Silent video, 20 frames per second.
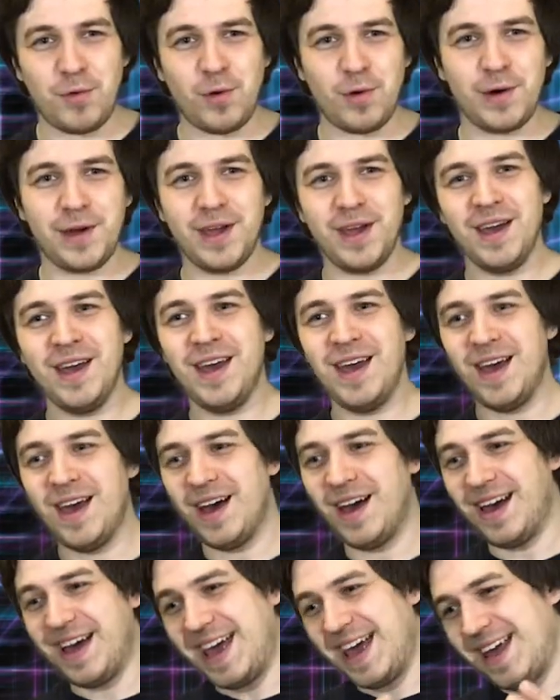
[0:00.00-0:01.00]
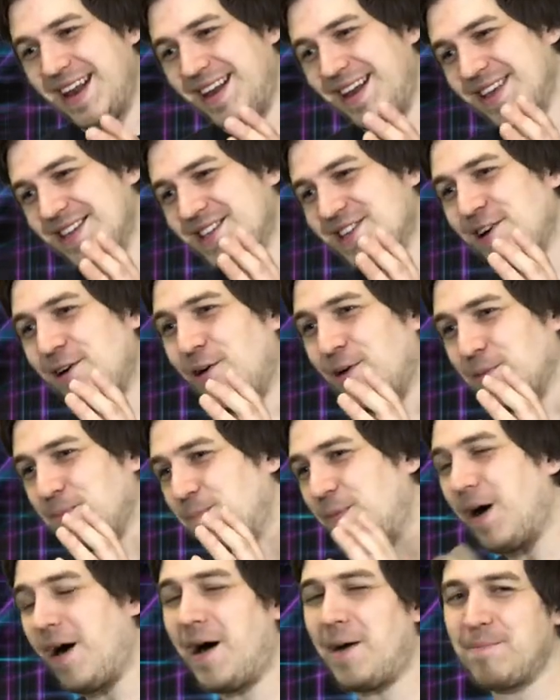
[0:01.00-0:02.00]
Boy, and it's called
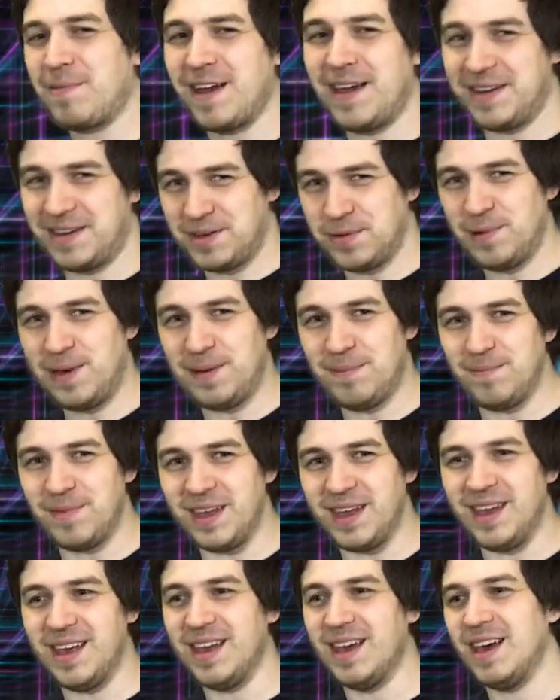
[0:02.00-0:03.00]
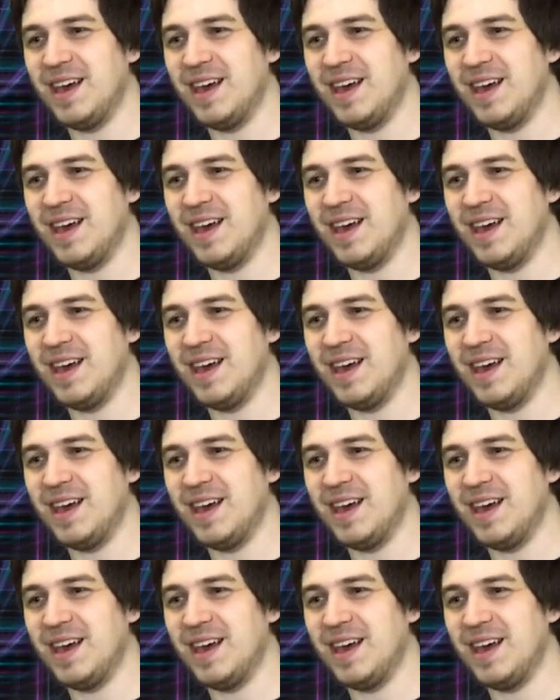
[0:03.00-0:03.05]
Pop and Twinbee.